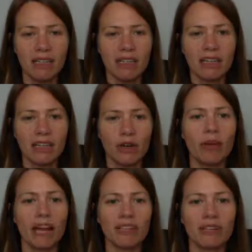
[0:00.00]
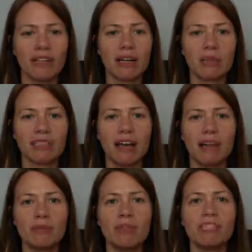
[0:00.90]
go back to it a couple
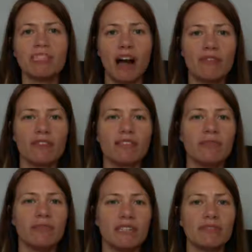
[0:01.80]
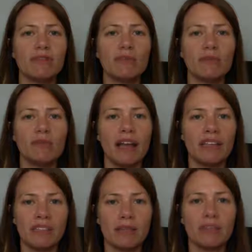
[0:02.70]
times because it offers some different
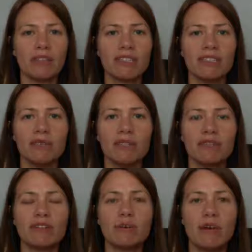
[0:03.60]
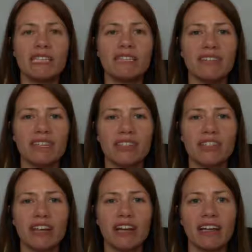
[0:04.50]
examples and some different ways of
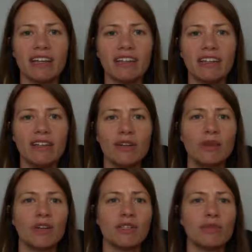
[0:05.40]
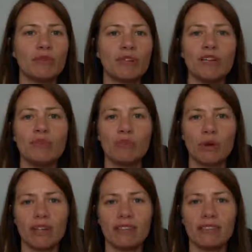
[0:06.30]
illustrating what are some really
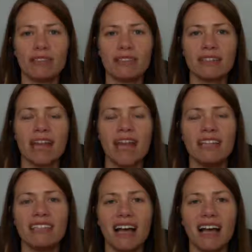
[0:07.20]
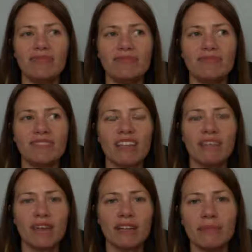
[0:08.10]
important and
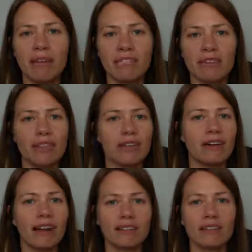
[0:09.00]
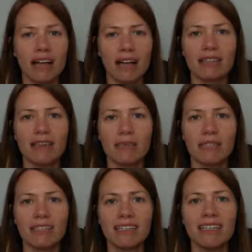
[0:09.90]
fundamental theoretical
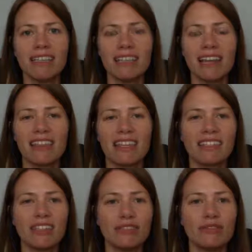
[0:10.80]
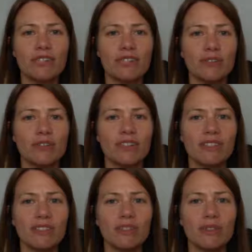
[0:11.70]
concepts that I think it's good for students
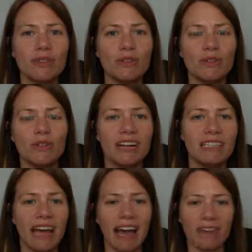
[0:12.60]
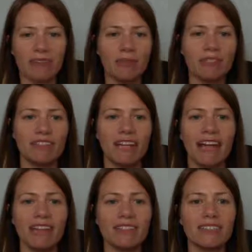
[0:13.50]
to attack from different
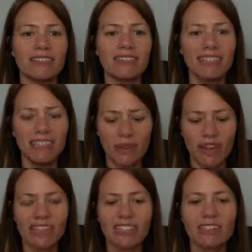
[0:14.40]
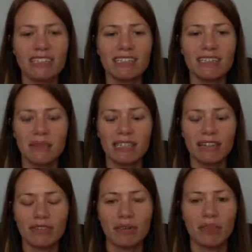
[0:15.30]
angles. So I could certainly see
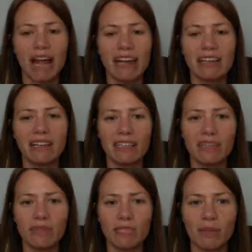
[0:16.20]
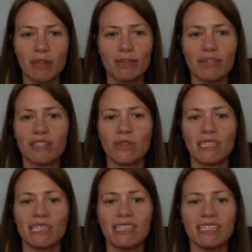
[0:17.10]
myself combining this with some other
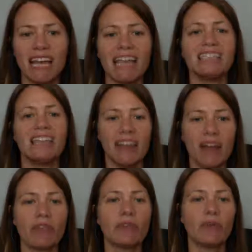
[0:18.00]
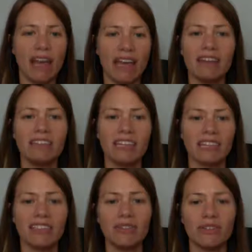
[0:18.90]
resources as another way of getting
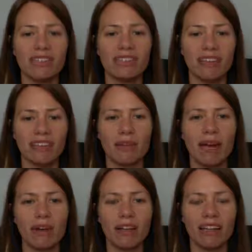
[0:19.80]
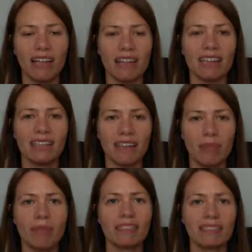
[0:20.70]
students to think about a lot of these topics,